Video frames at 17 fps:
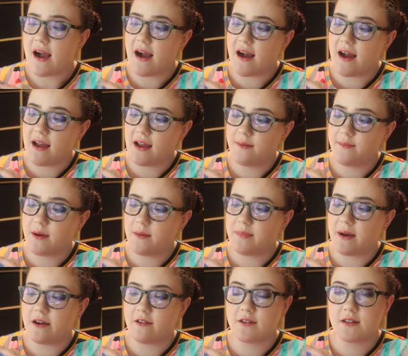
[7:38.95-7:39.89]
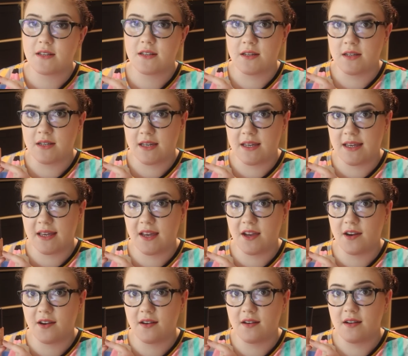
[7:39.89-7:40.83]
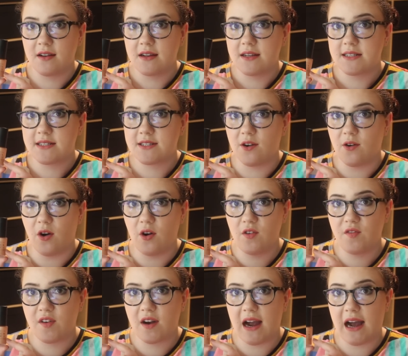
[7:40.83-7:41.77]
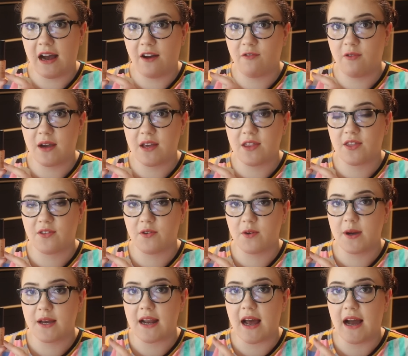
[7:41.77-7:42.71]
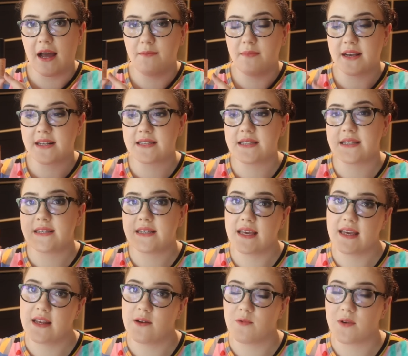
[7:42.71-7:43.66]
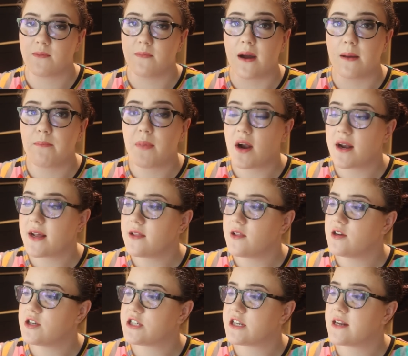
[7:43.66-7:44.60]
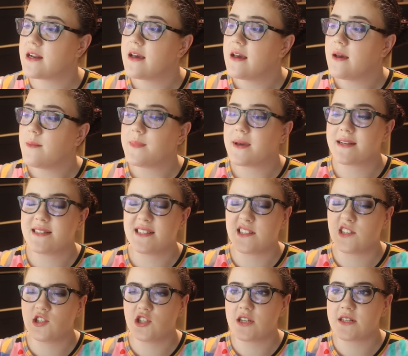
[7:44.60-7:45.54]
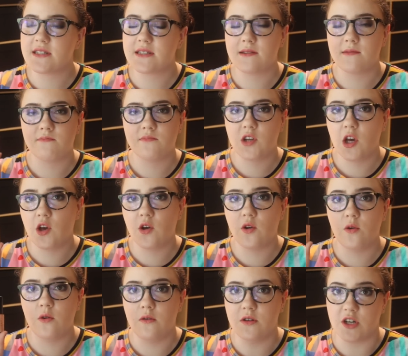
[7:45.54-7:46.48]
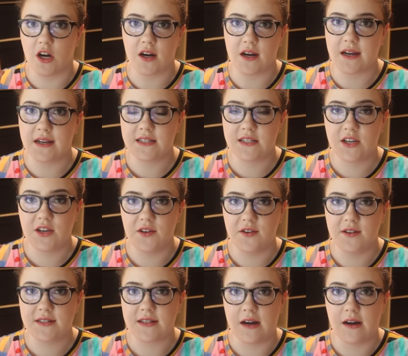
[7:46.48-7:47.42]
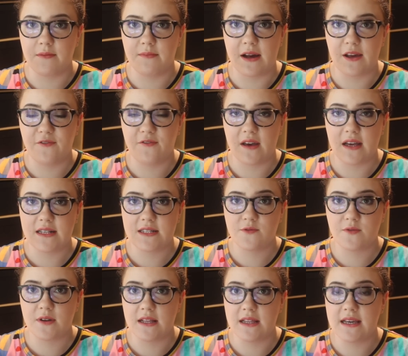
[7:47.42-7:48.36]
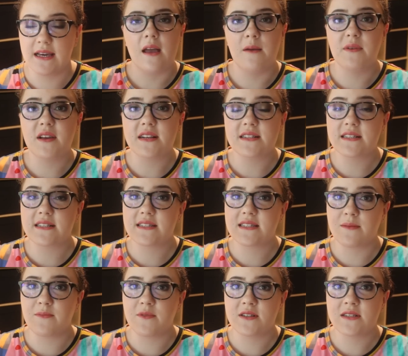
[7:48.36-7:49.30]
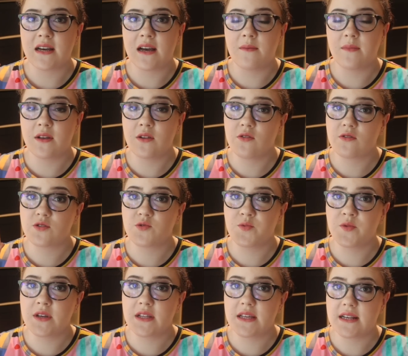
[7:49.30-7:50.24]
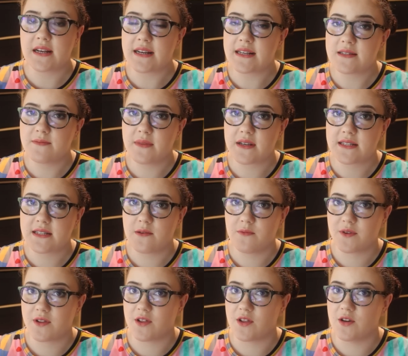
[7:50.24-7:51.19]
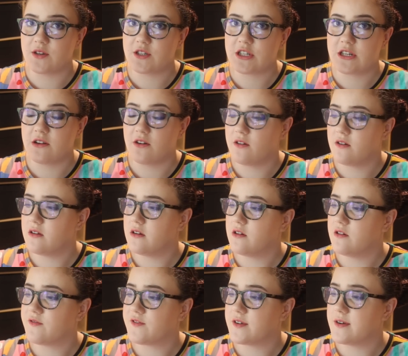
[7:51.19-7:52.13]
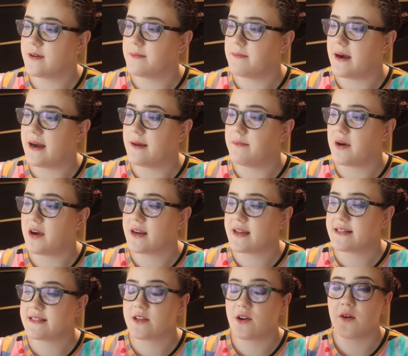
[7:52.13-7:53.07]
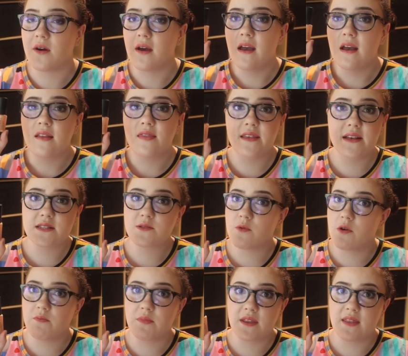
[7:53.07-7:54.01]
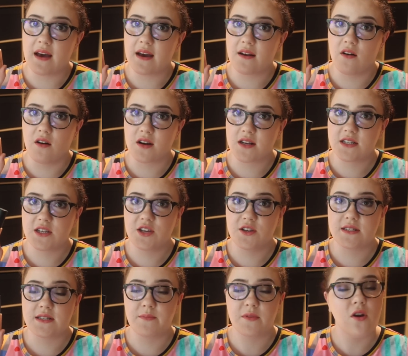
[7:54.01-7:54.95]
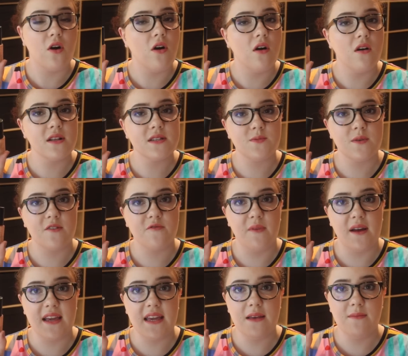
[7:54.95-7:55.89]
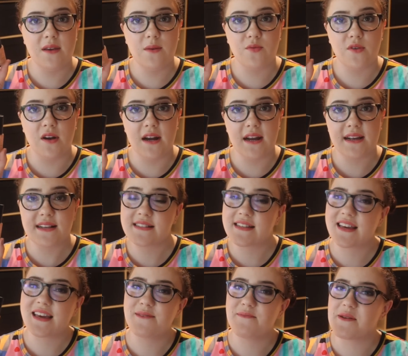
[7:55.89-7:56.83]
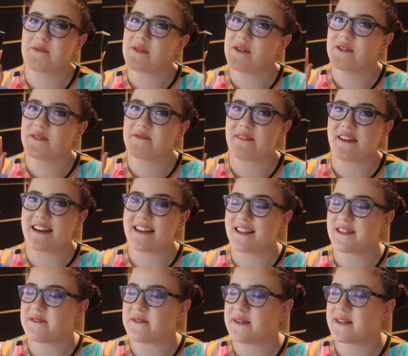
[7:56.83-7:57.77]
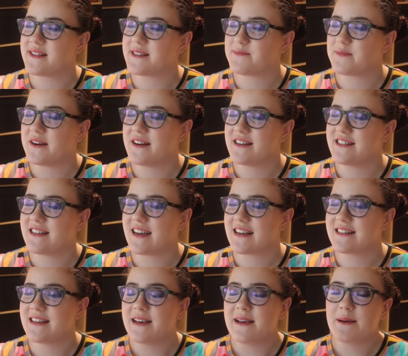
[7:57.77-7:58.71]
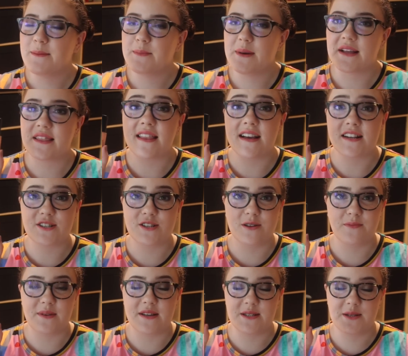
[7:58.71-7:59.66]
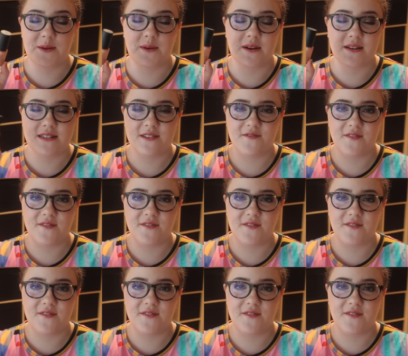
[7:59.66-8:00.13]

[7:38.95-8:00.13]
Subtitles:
I'm about here, so over halfway through it. I mix this in with my body lotion because it's just too dark to use on my face, really, and because it's summertime, it looks really nice mixed in with lotion all over my body. So this won't be that hard to use up at all. It's one of my gimme products to keep me motivated throughout this project, but that shouldn't be too hard to